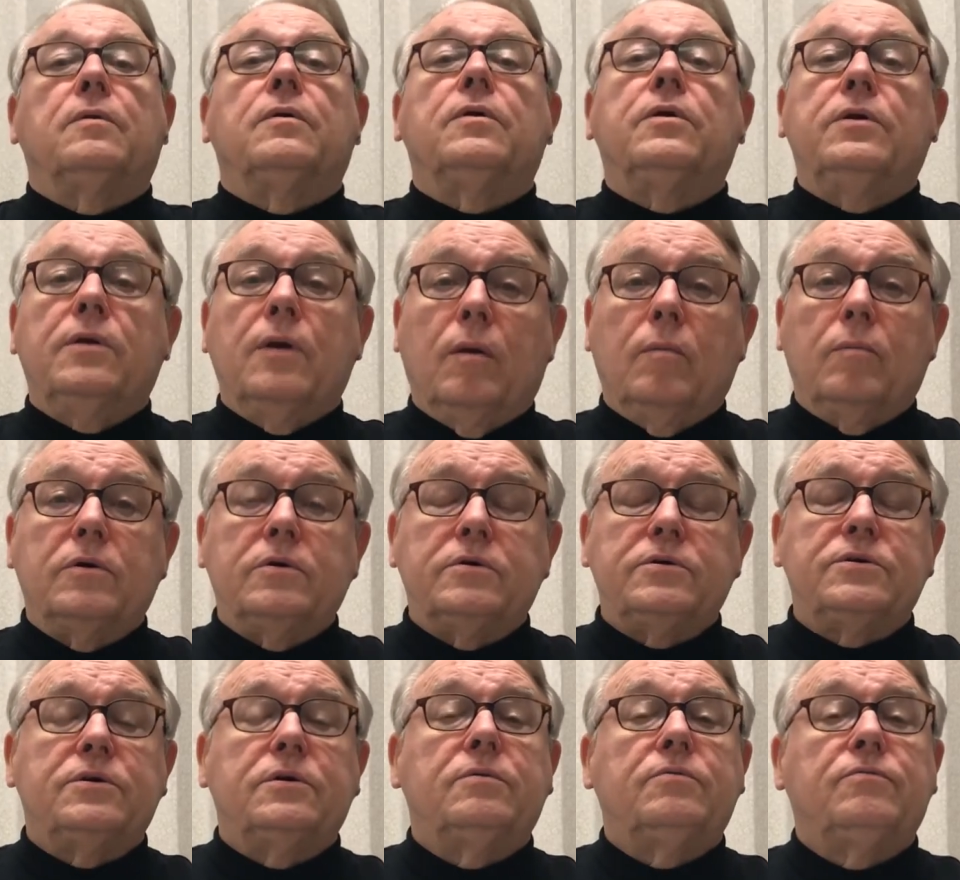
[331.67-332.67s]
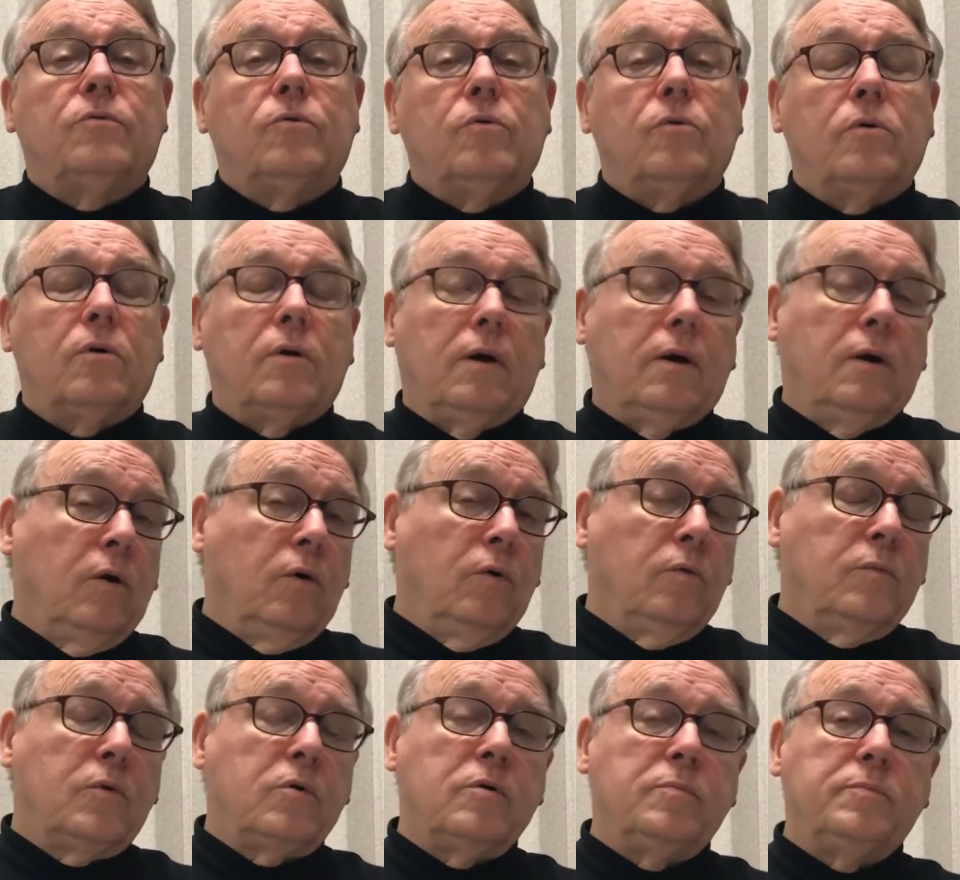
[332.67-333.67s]
Numbers for a
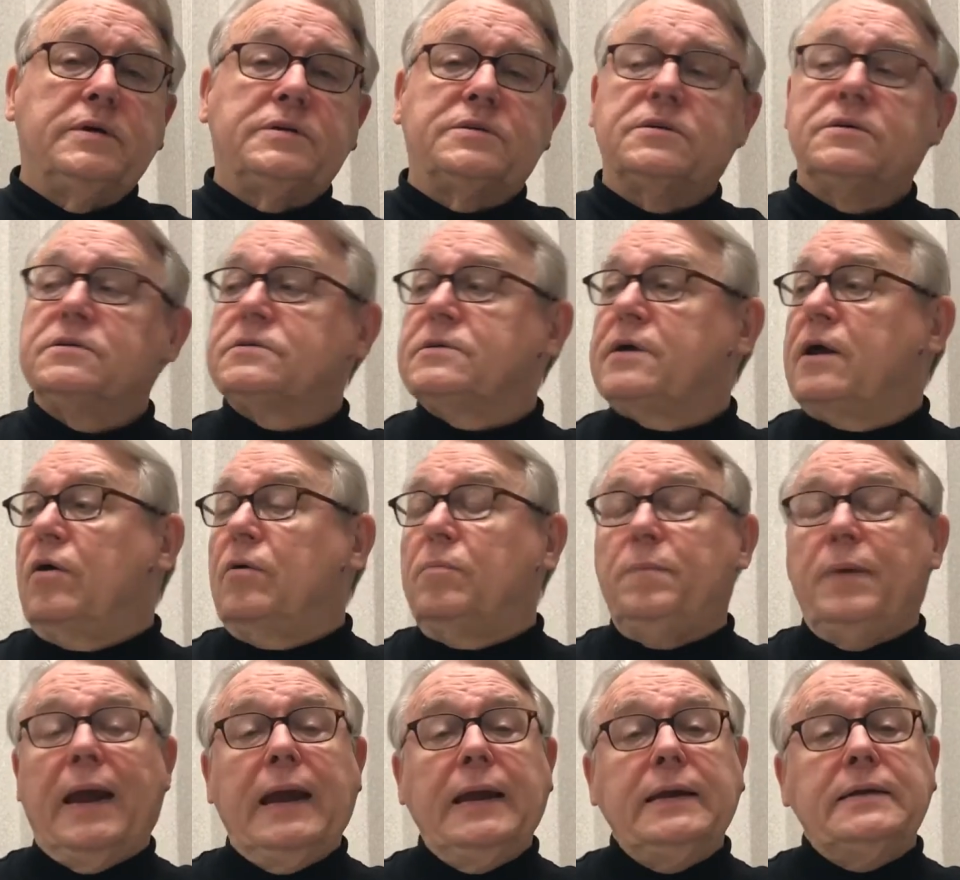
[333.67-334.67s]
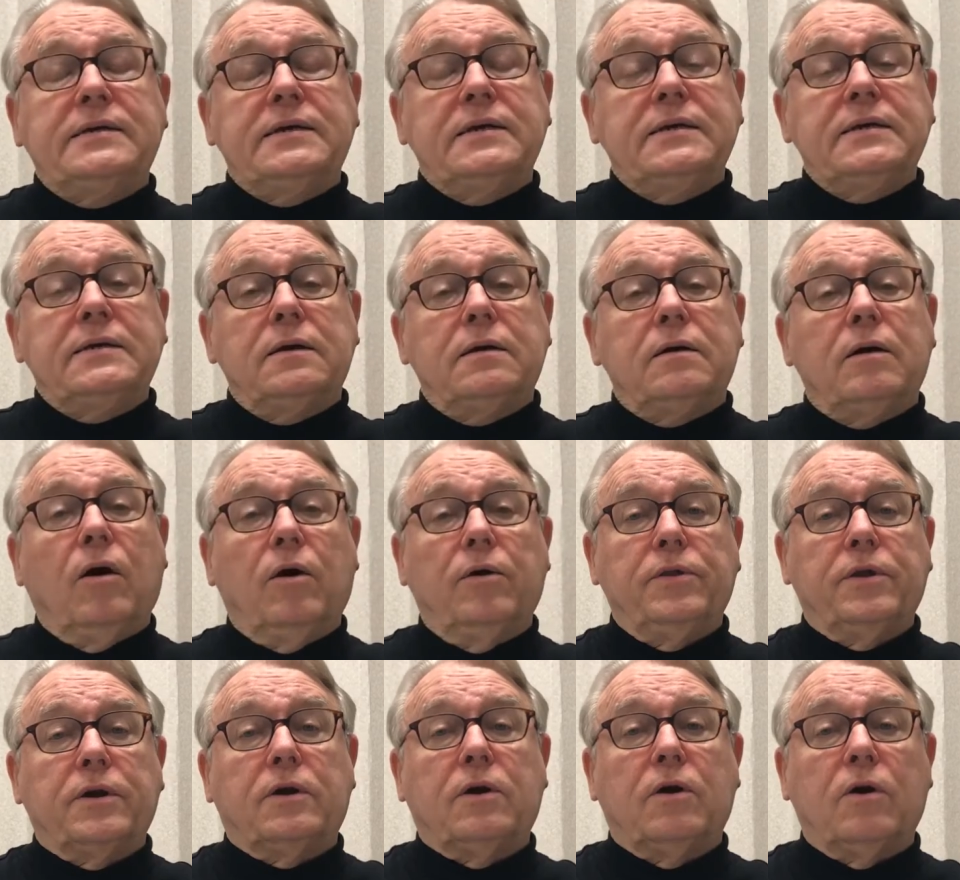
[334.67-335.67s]
home or a business that are painted on
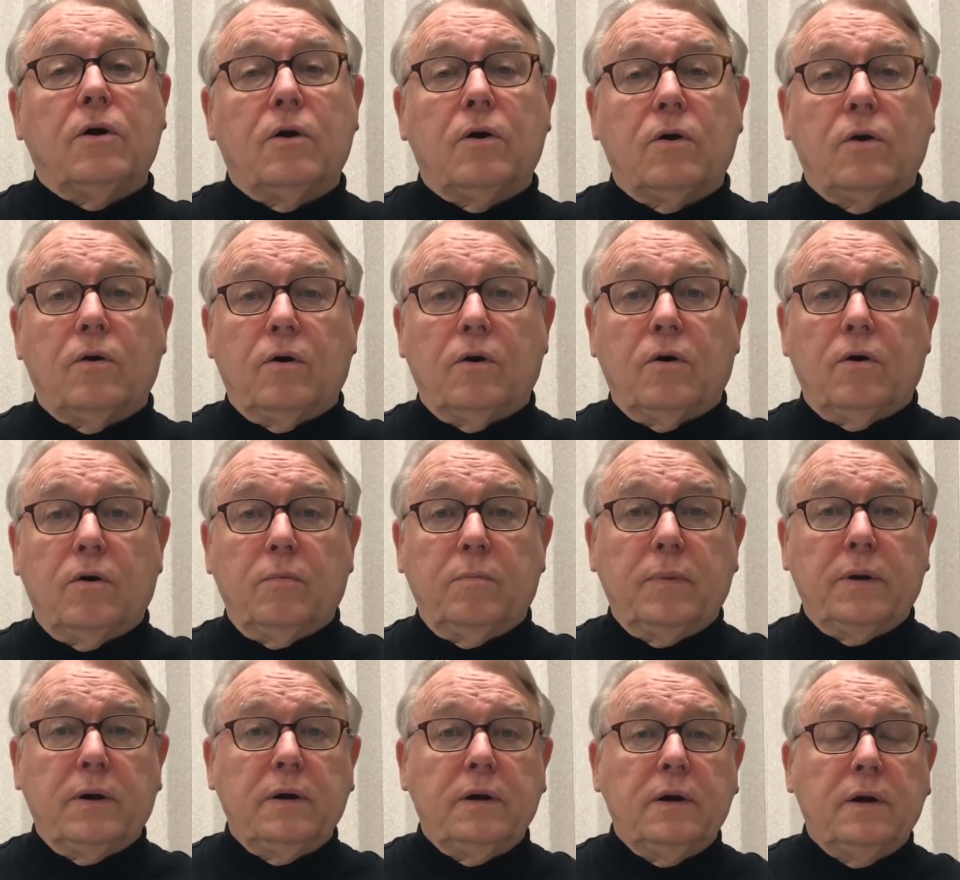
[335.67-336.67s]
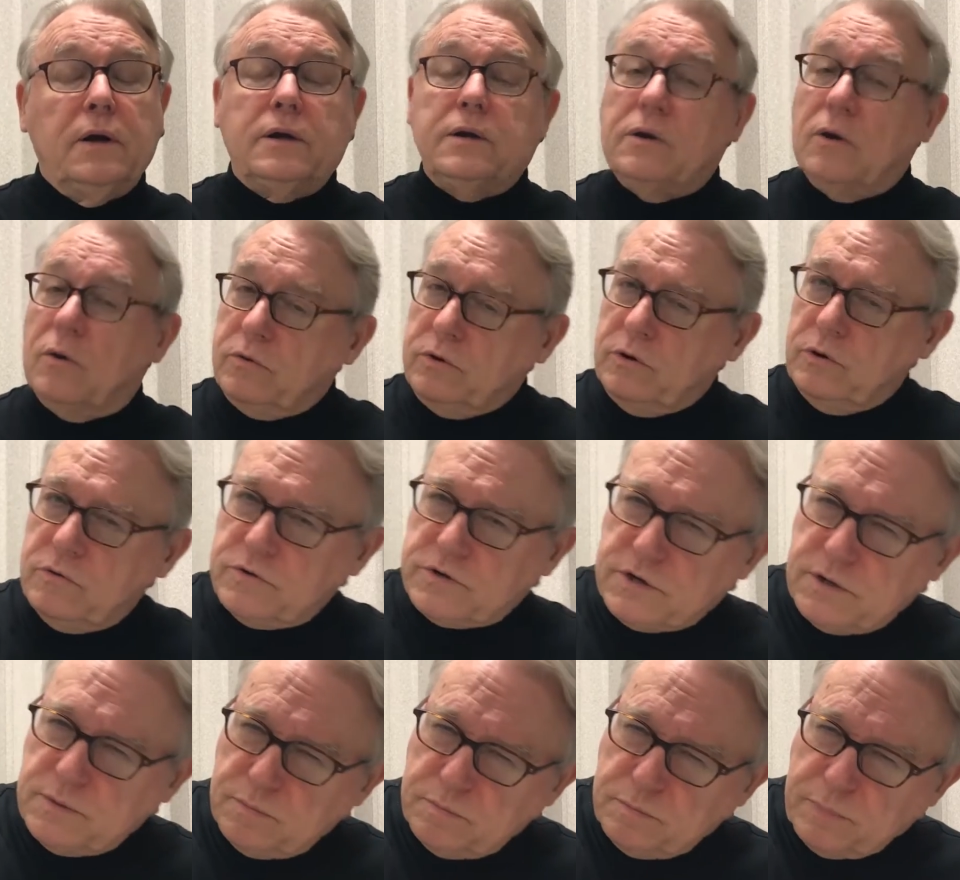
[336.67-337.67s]
the curb, don't use
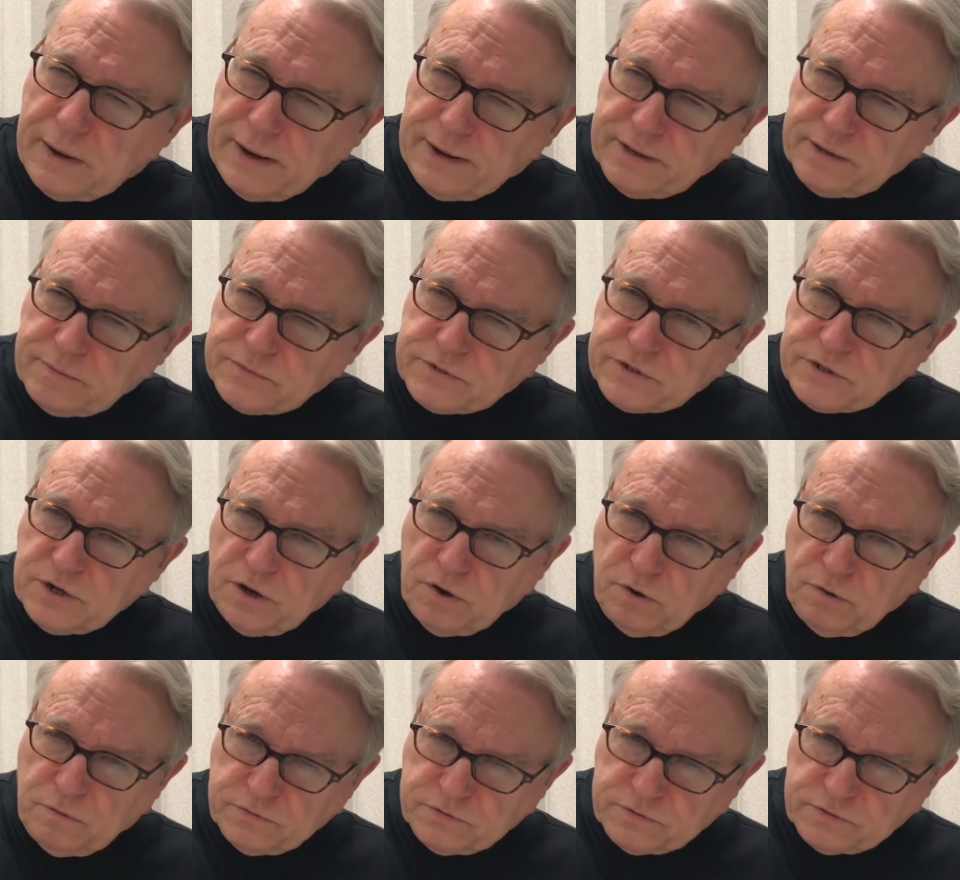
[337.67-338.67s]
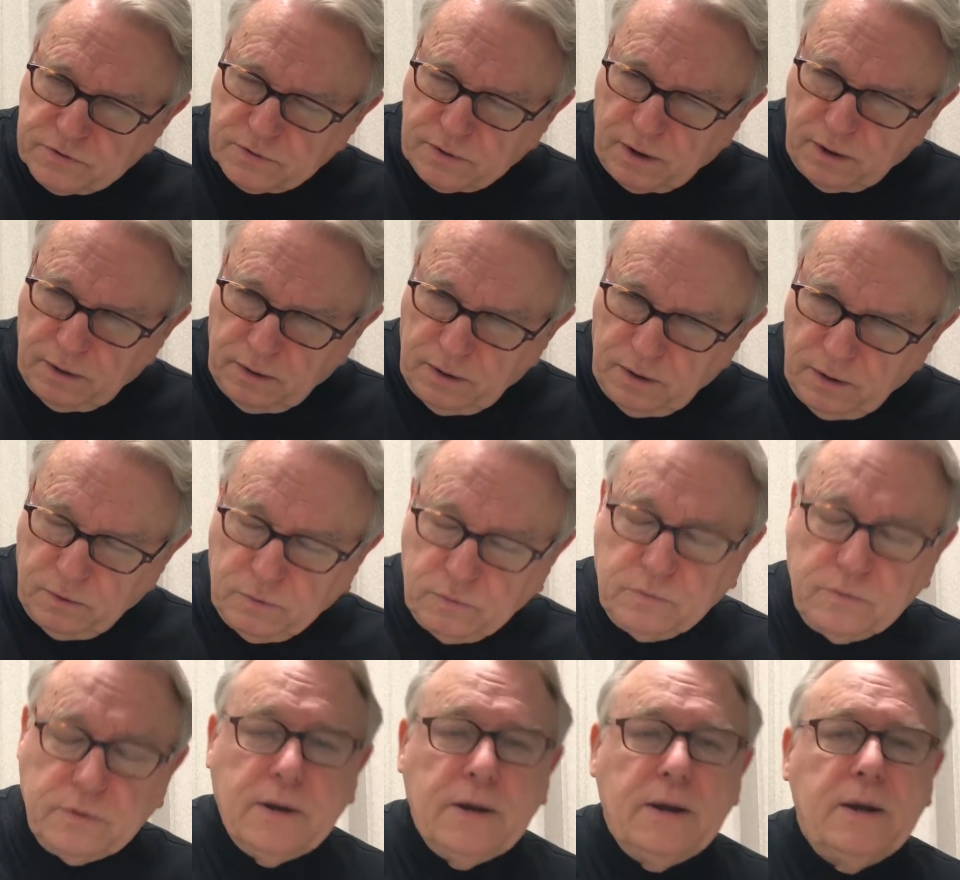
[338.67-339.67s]
them by themselves
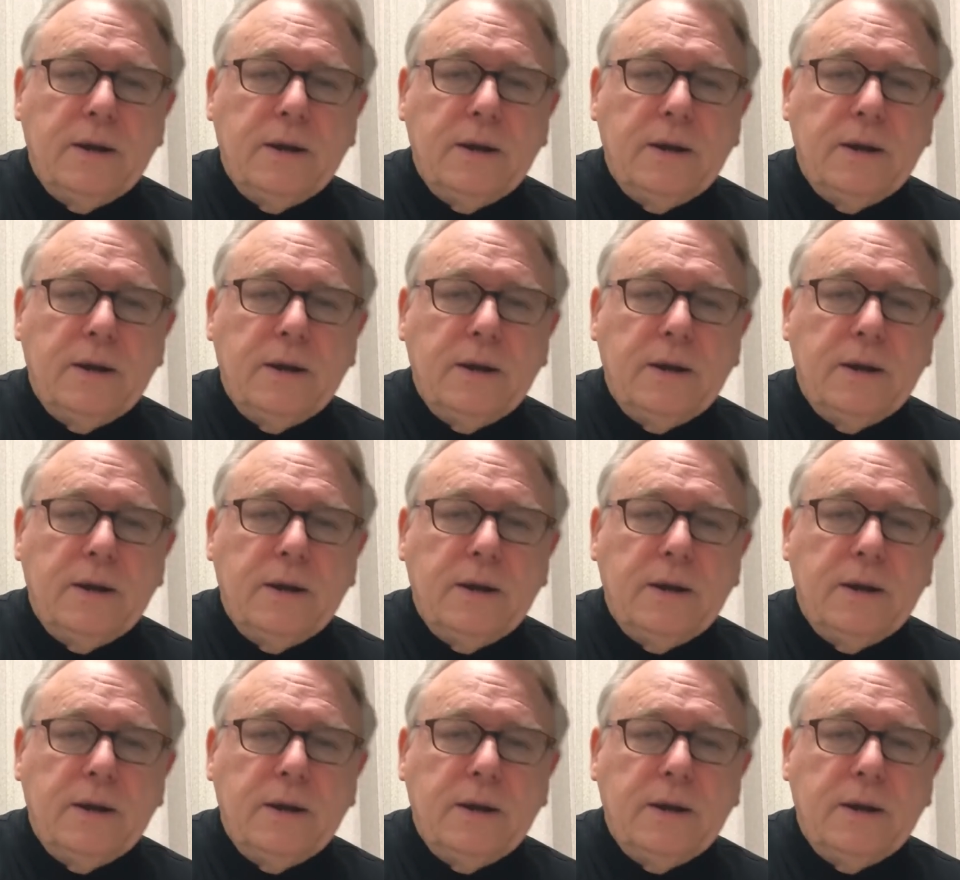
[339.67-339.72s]
alone.